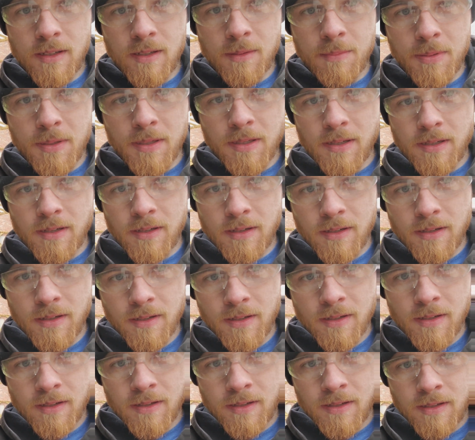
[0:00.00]
up
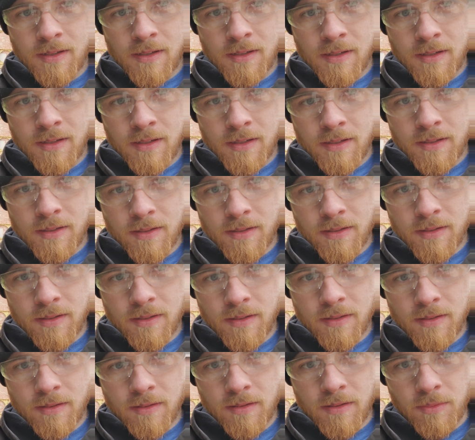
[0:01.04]
here,
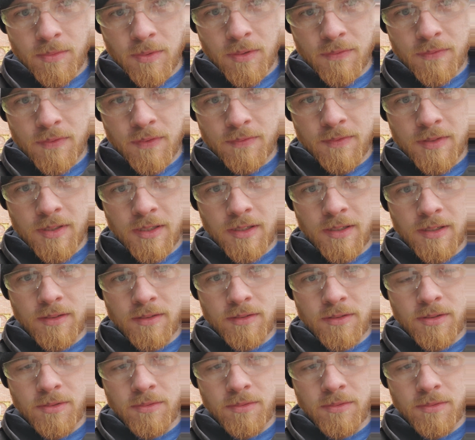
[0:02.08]
or 115,